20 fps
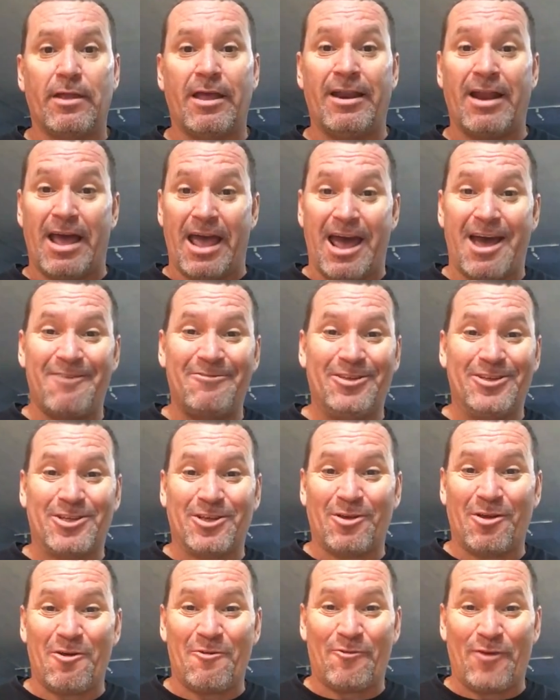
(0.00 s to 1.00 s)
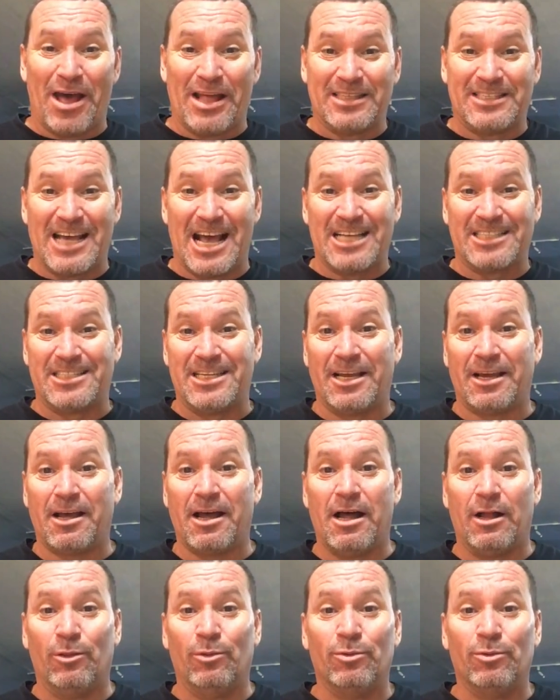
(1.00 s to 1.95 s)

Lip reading: and I have these fantastic